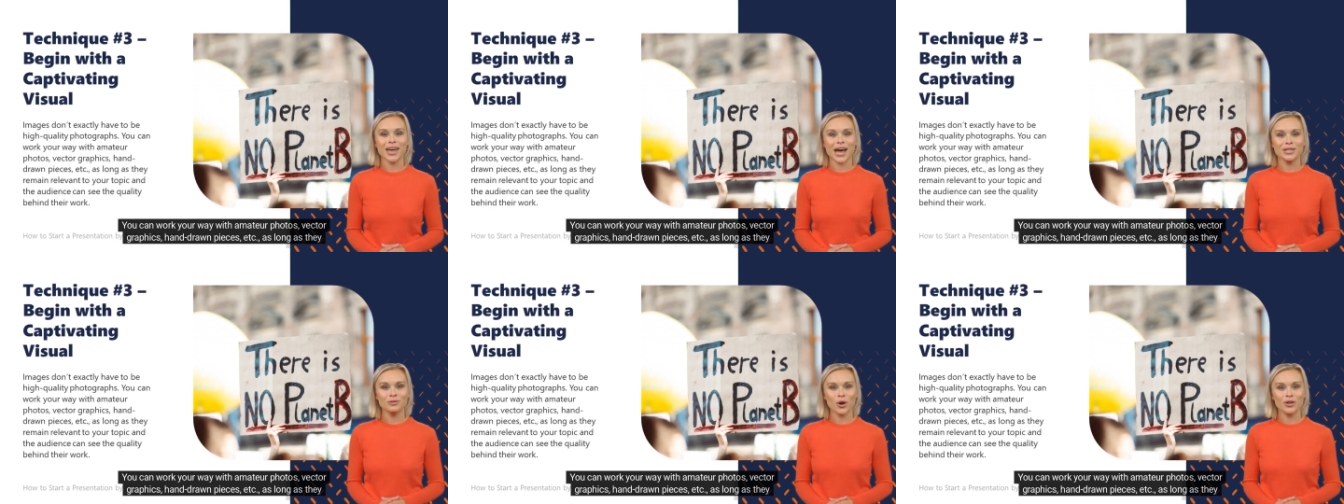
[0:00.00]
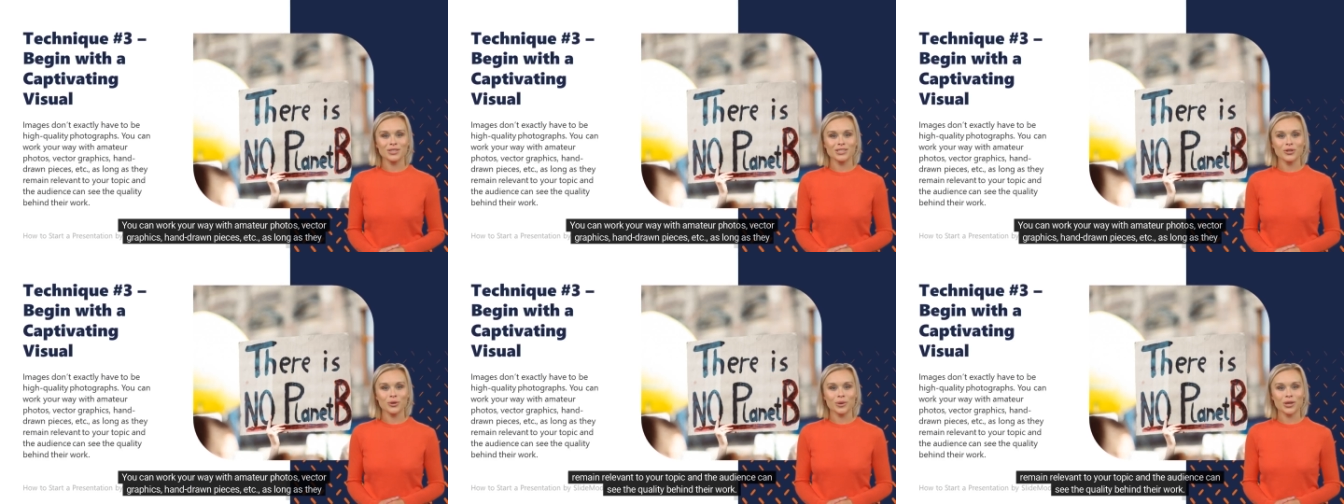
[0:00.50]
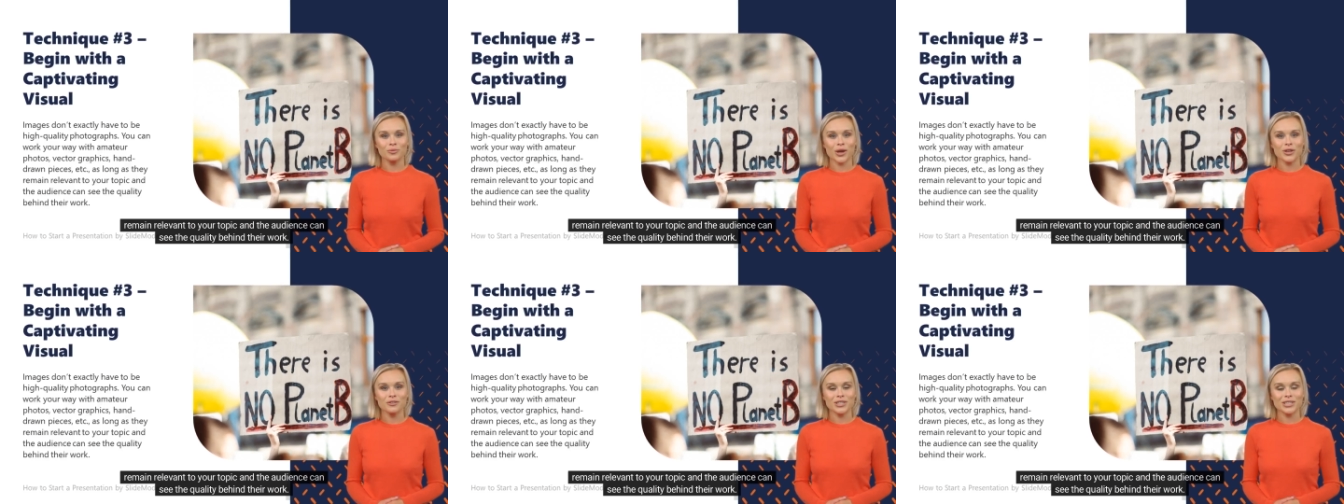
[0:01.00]
as long as they remain
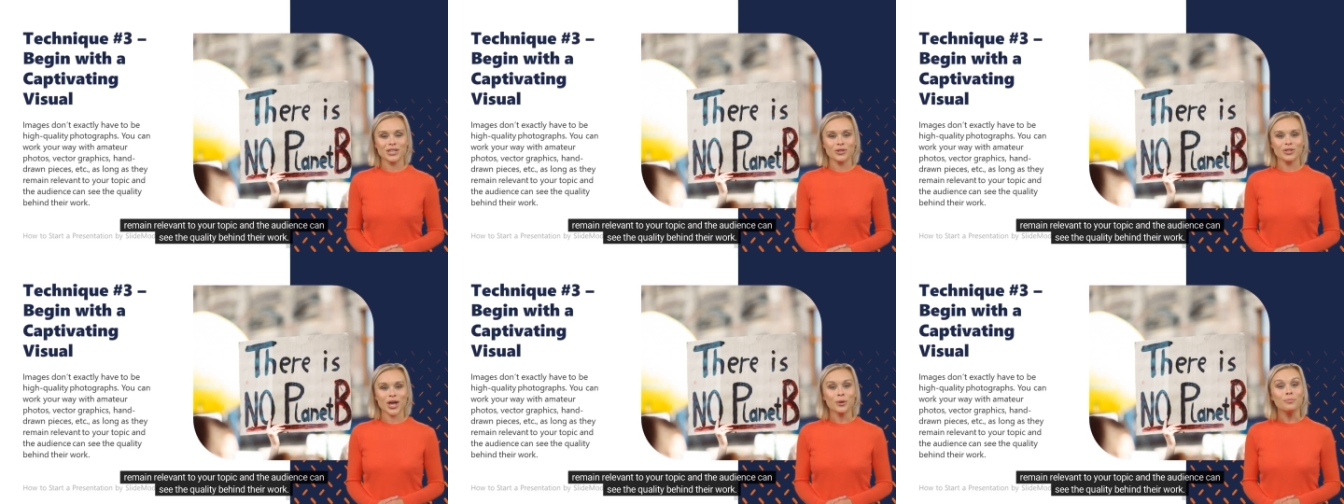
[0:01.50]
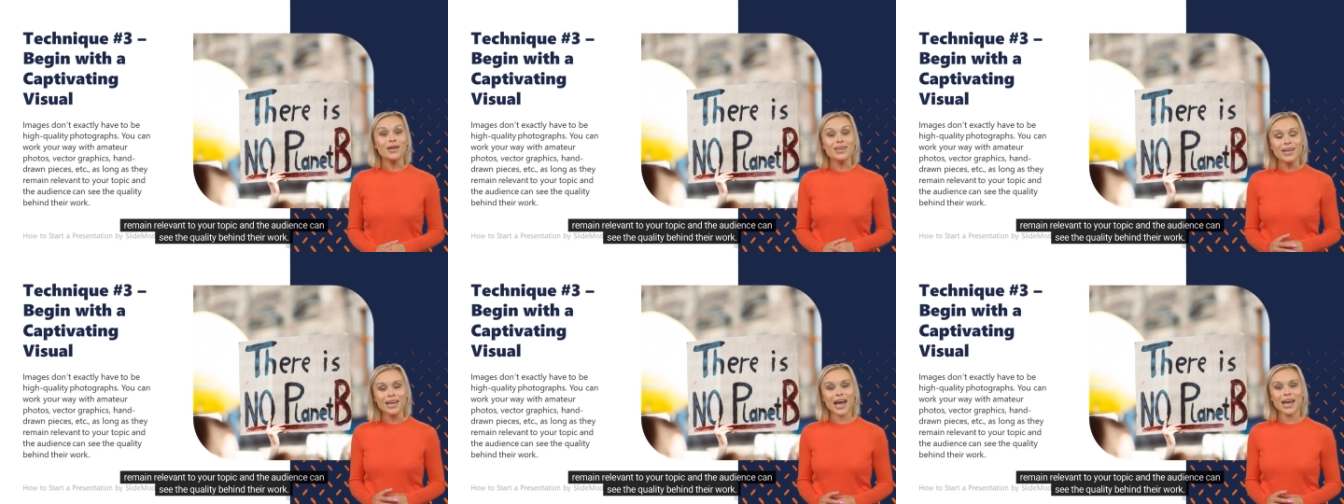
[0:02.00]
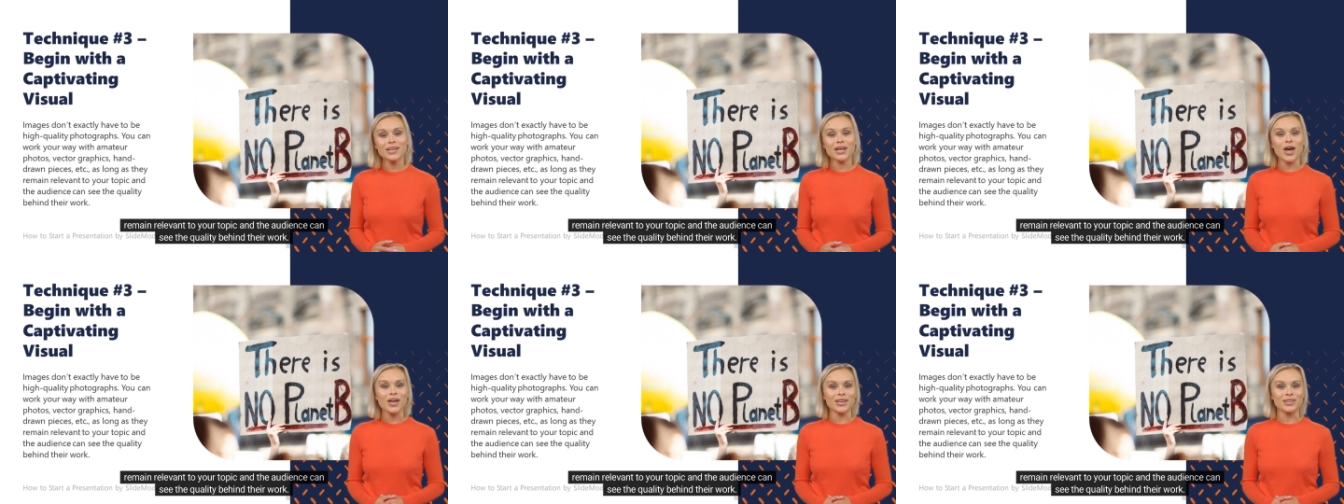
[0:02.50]
relevant to your topic and the
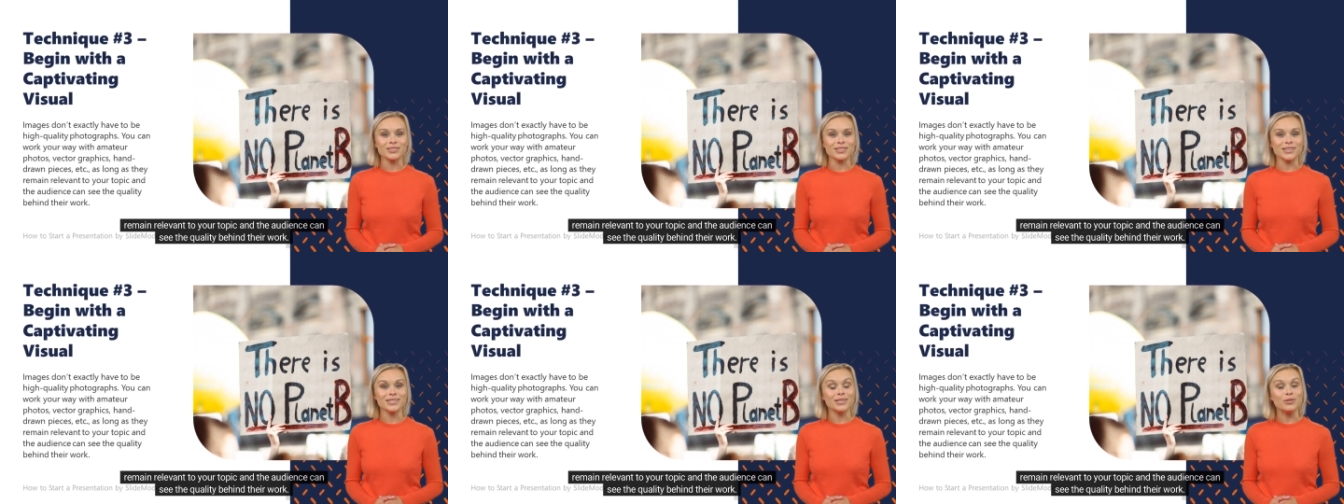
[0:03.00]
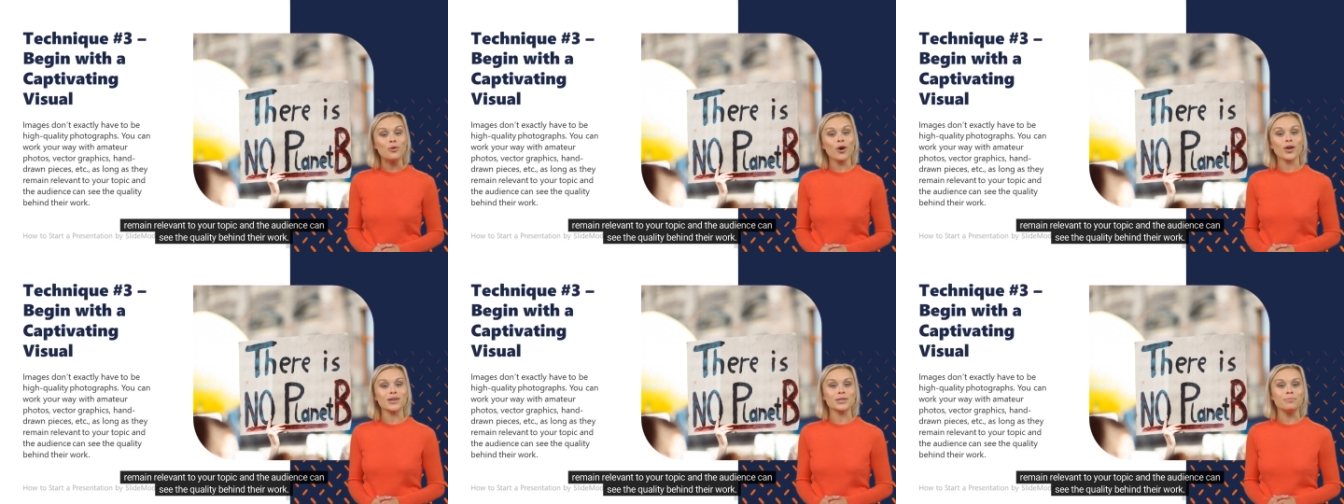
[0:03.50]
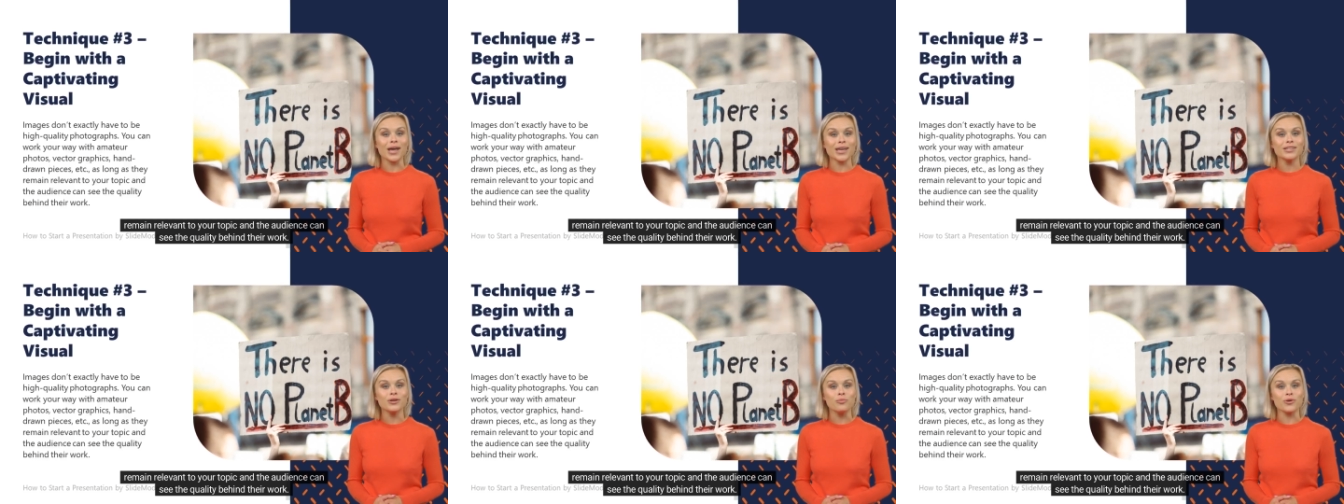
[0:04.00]
audience can see the quality
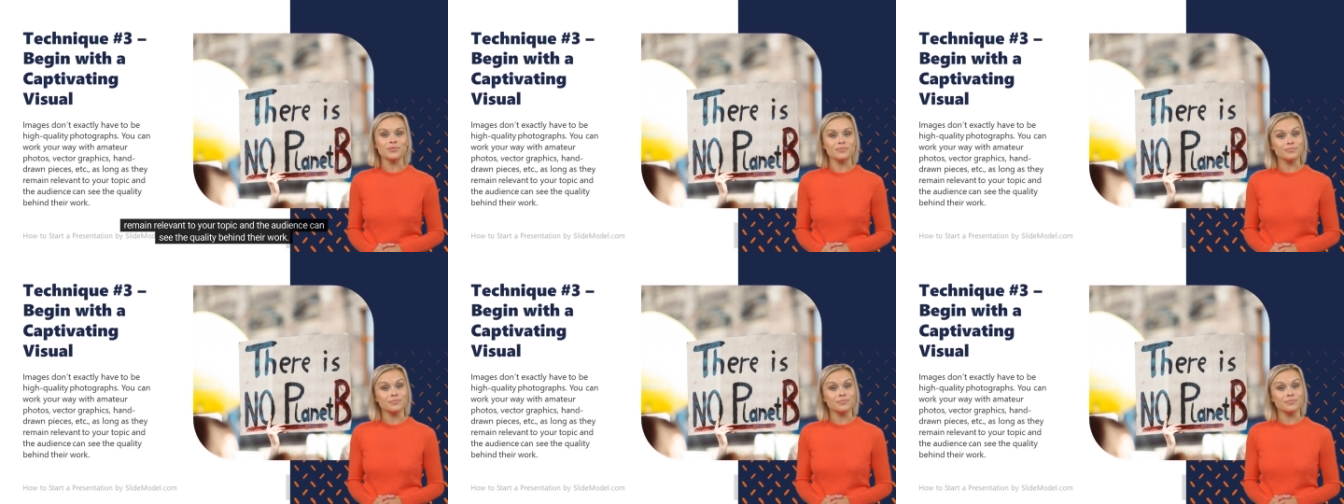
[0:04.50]
behind their work.